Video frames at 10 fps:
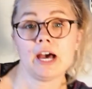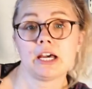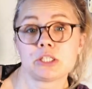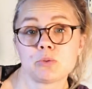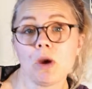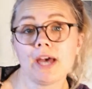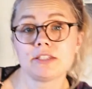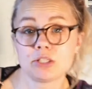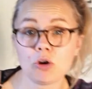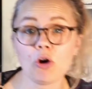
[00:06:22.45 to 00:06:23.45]
I swear
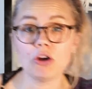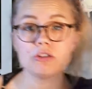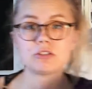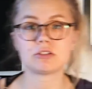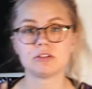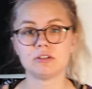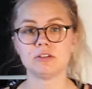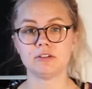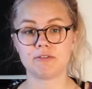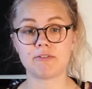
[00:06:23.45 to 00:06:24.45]
to God,
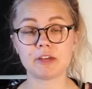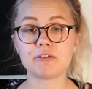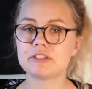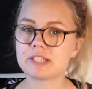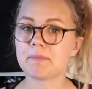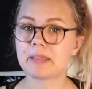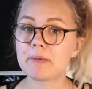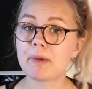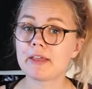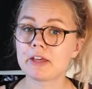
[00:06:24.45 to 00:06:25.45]
there is something
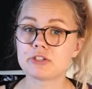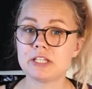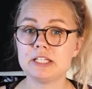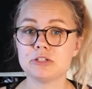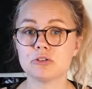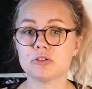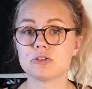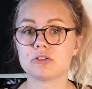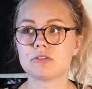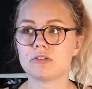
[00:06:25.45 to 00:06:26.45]
about those
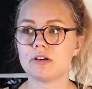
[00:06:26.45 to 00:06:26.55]
needles,